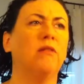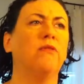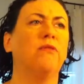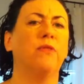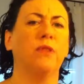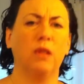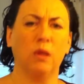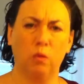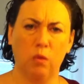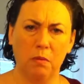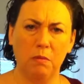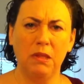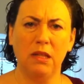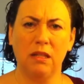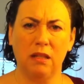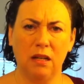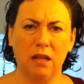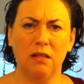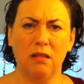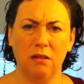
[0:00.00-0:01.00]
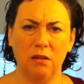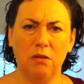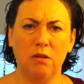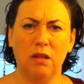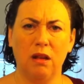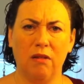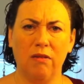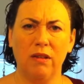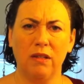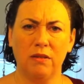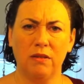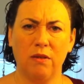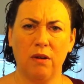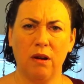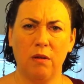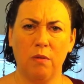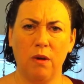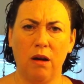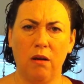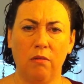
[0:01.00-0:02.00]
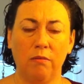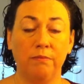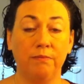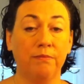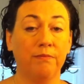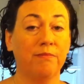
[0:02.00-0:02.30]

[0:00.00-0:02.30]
for the woman that doesn't do selfies very well.